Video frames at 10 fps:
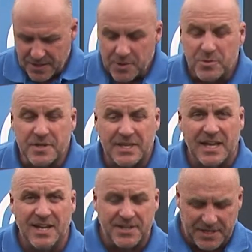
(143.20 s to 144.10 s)
With the
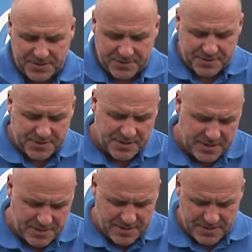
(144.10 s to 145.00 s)
Kelly discs,
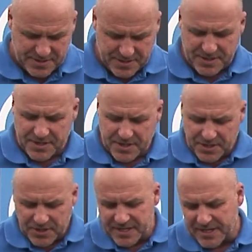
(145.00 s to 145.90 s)

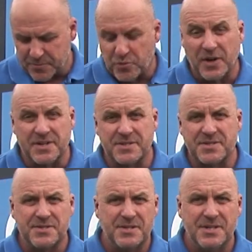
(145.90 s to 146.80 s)
you need a
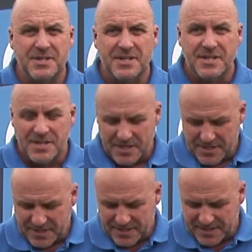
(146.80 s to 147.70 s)
press.
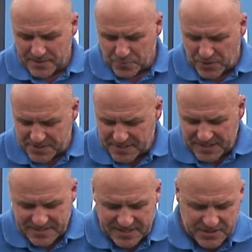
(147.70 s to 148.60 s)
You need to press
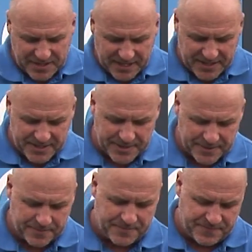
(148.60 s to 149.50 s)
these in together,
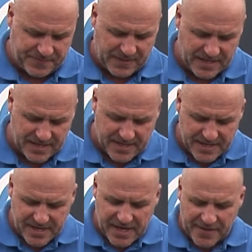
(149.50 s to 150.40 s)

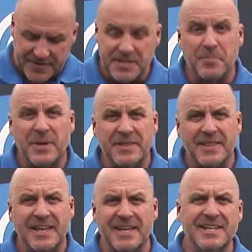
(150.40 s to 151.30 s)
and there's a pin
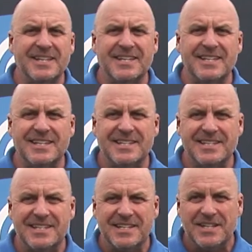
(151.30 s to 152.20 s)
there.
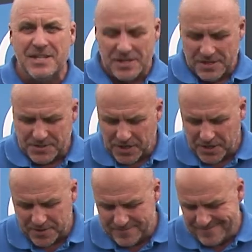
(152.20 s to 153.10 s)

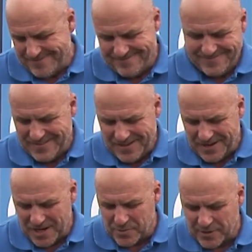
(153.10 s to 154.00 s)
So I
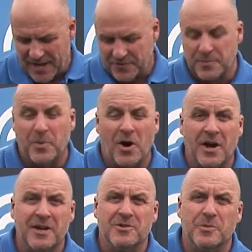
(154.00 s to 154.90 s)
don't want to have to
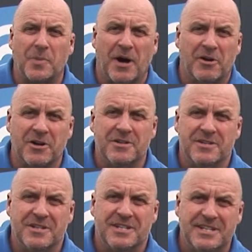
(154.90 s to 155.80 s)
buy or borrow
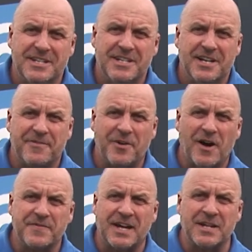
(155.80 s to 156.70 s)
a
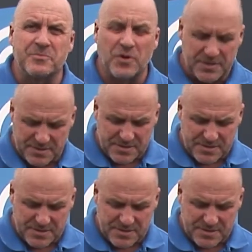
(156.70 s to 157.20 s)
5-ton press.